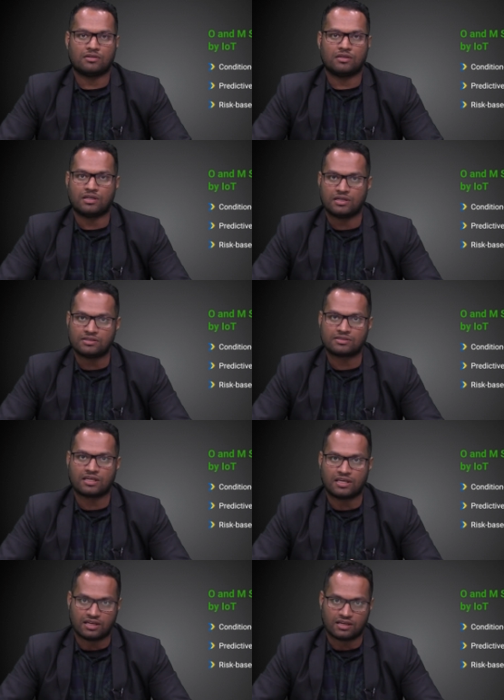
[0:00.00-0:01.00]
The risk
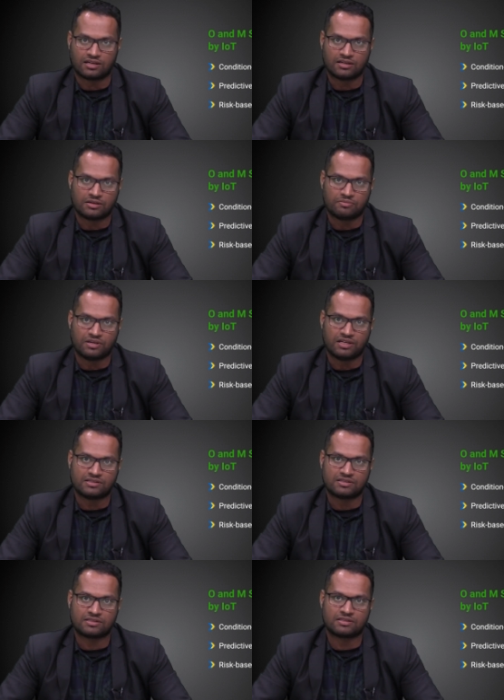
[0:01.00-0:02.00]
here
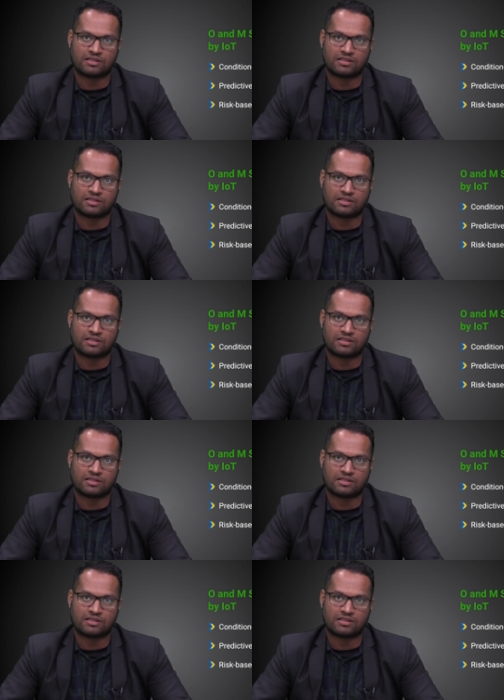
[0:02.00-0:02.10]
means